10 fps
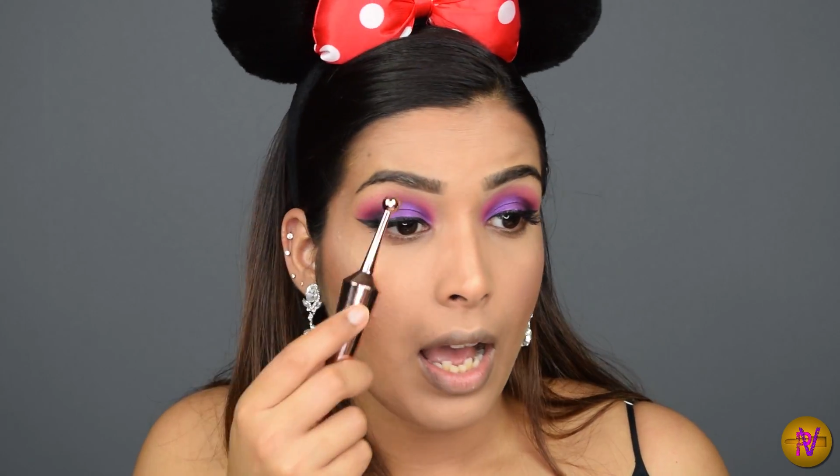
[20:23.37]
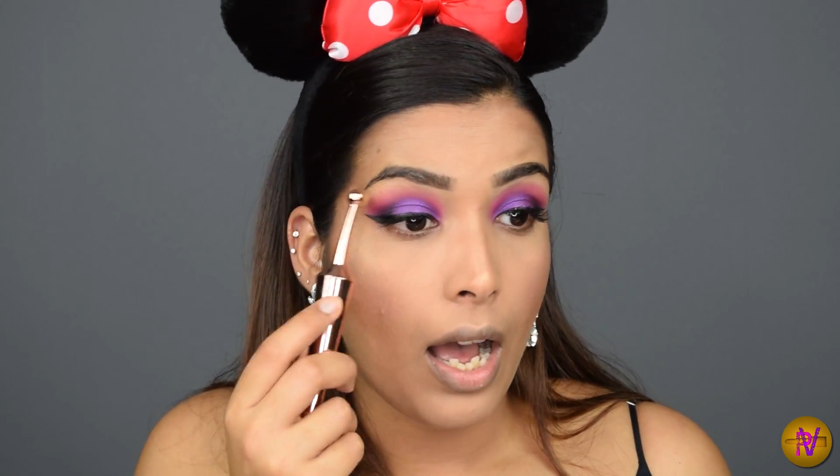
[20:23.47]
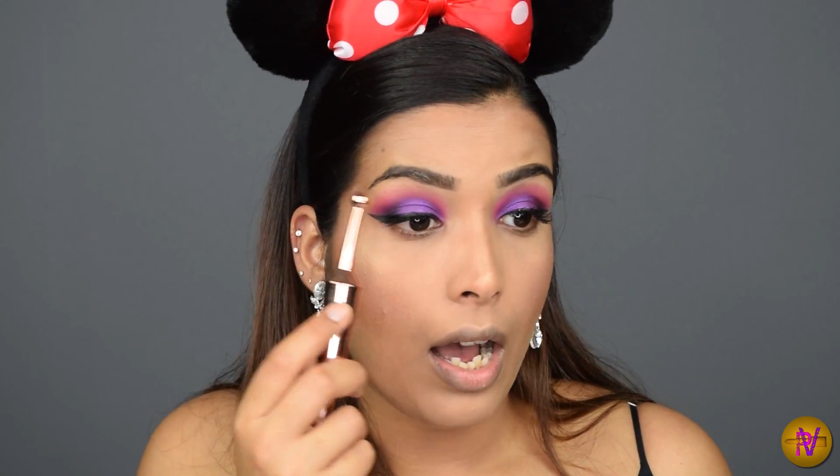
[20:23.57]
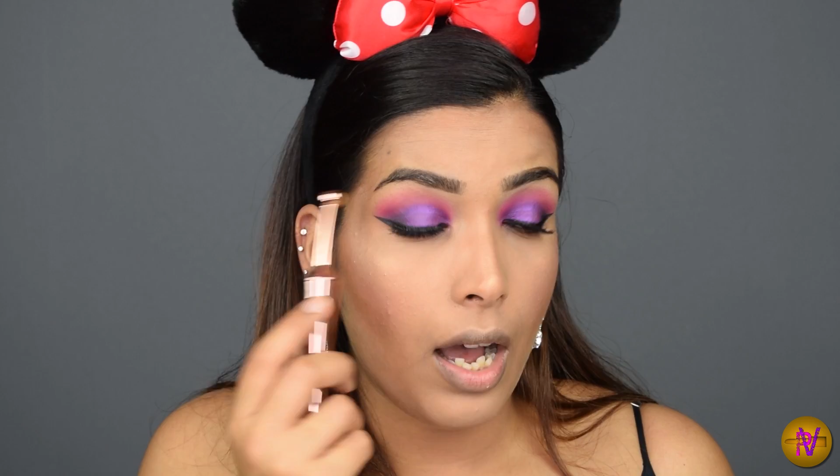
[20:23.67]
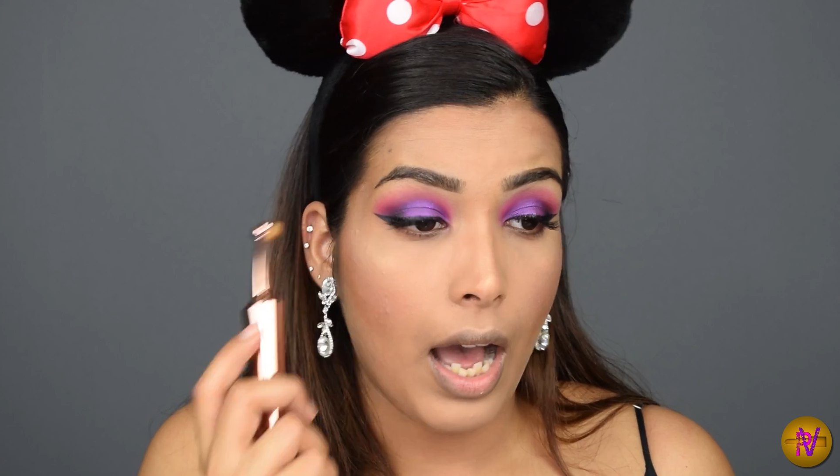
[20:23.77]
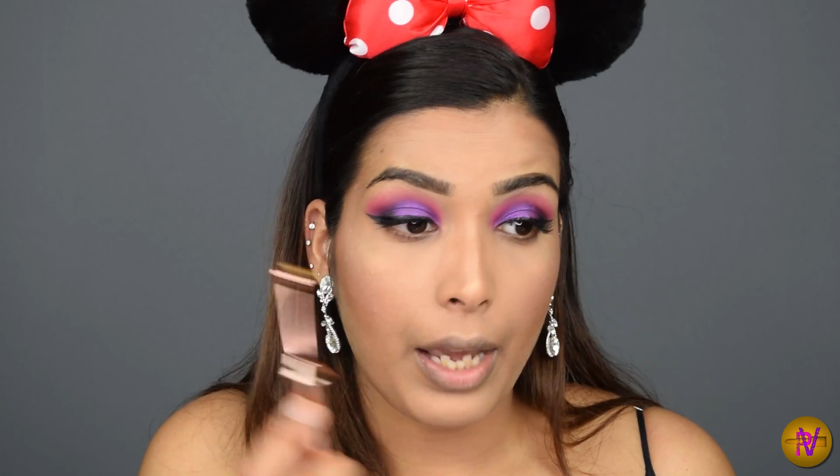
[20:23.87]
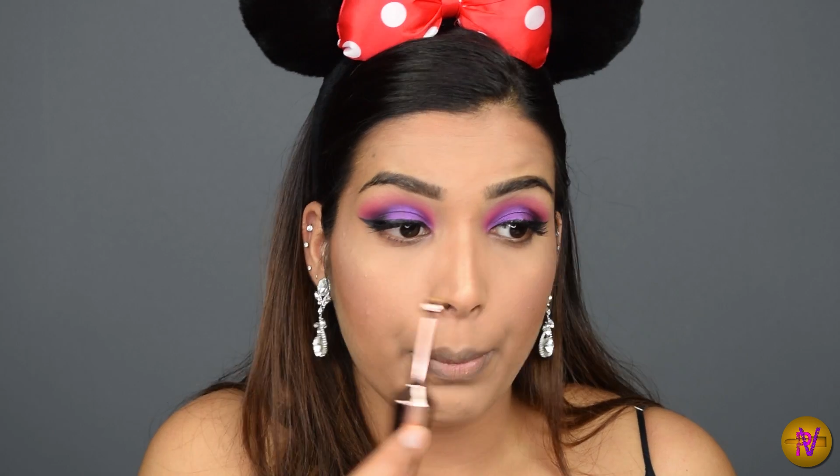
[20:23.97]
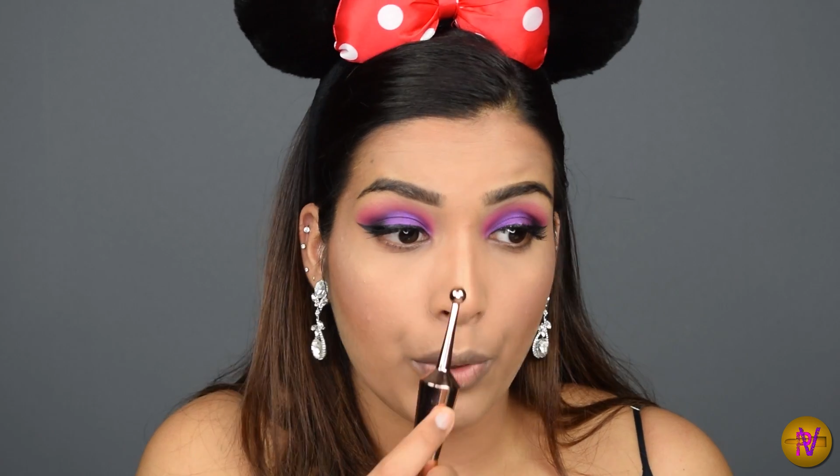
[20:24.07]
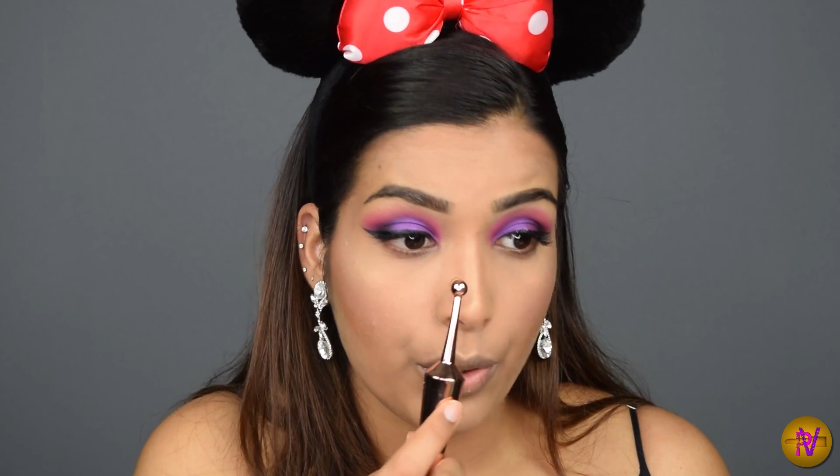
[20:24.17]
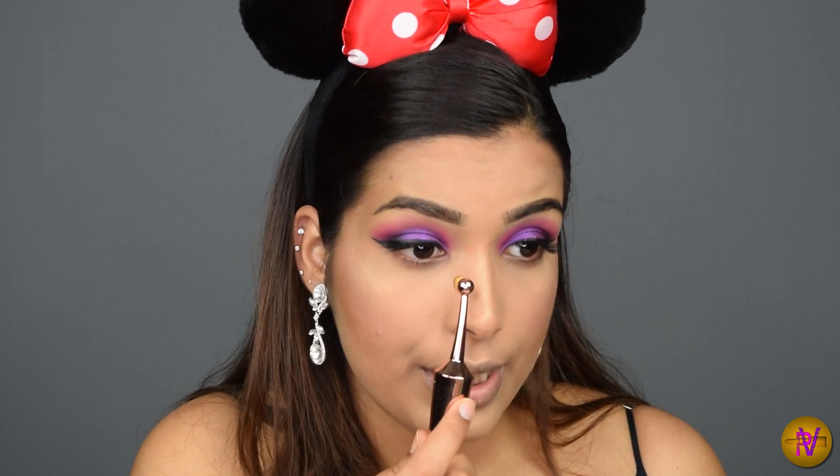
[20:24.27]

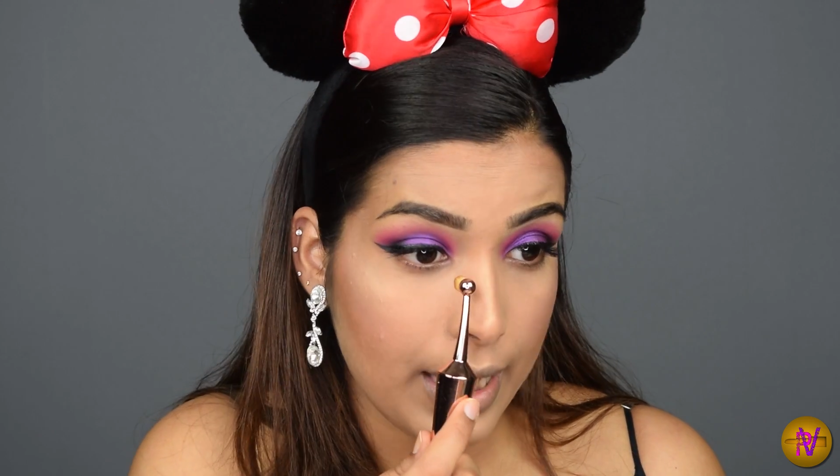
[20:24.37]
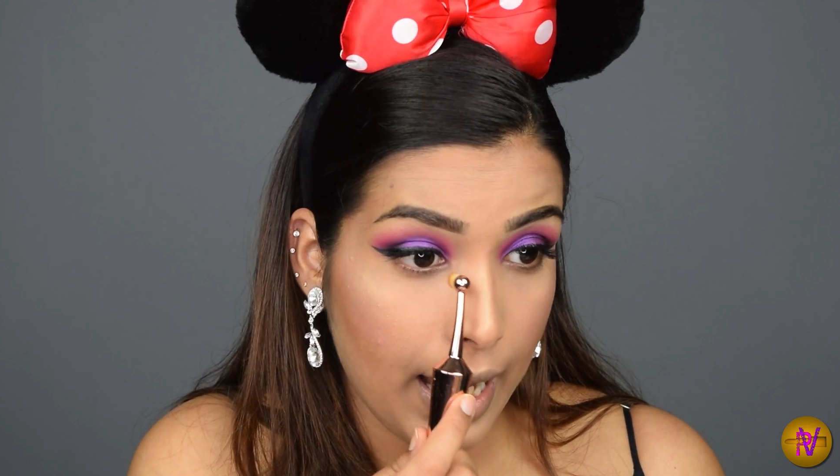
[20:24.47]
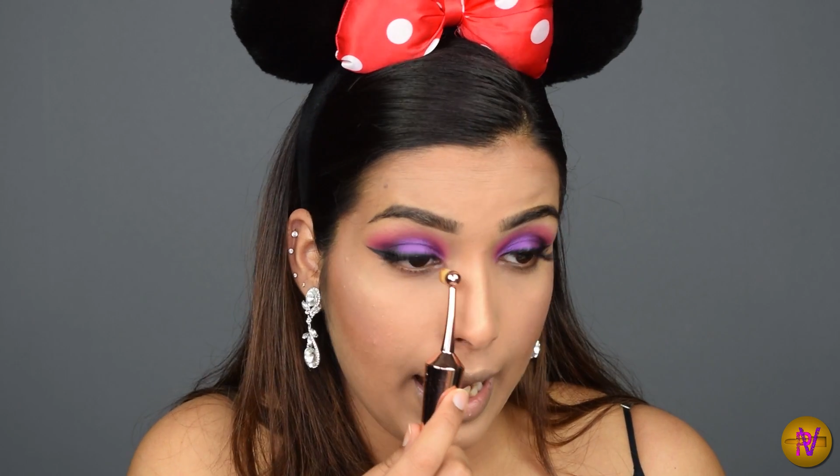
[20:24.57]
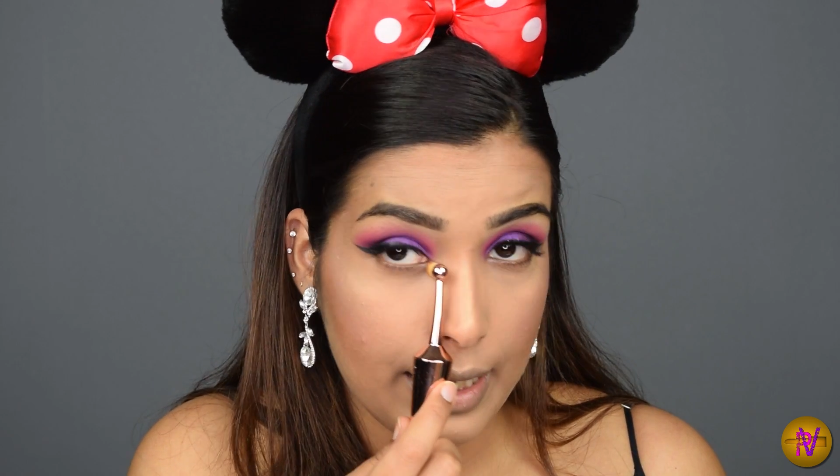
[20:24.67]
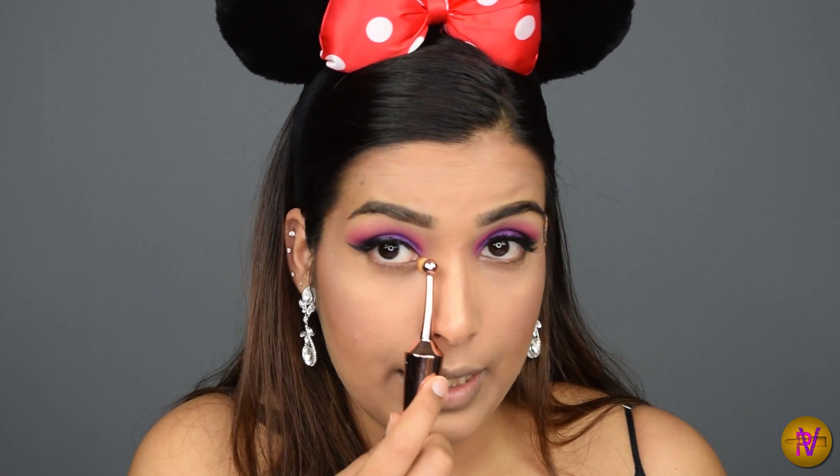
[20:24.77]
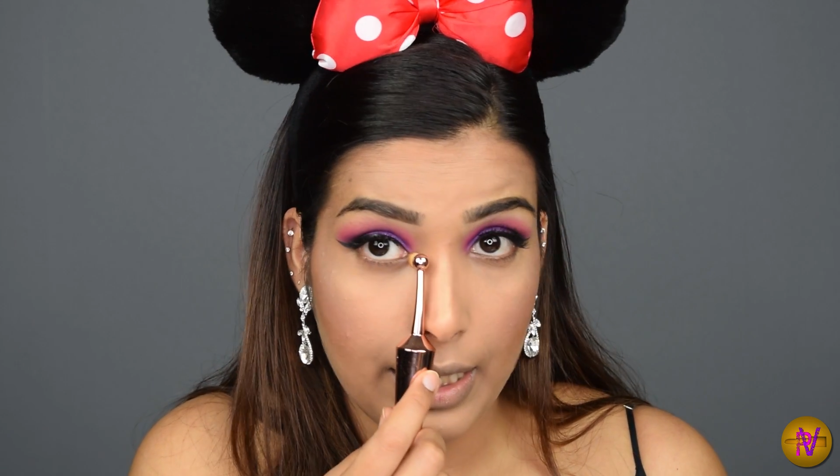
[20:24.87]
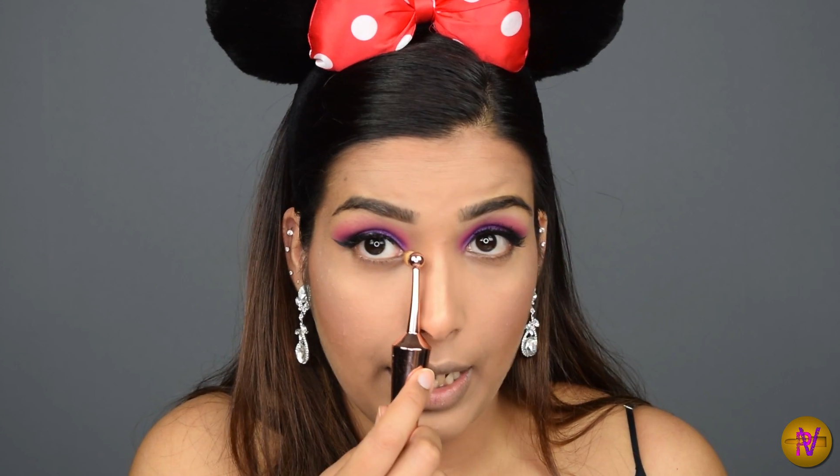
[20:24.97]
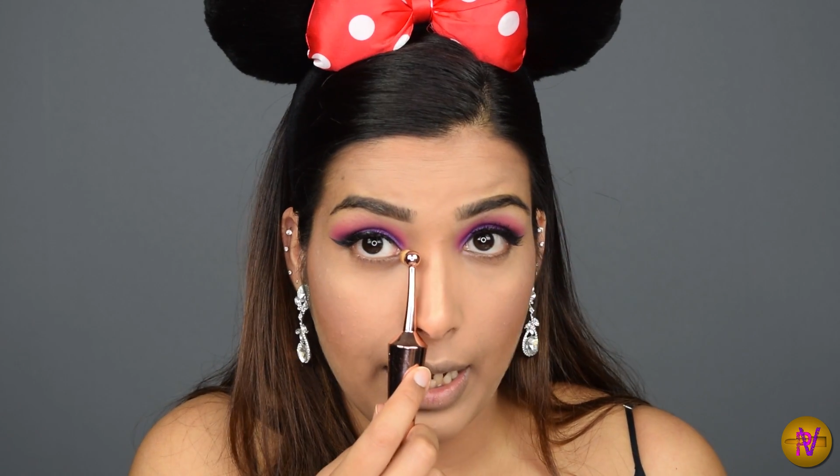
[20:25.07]
eyebrows and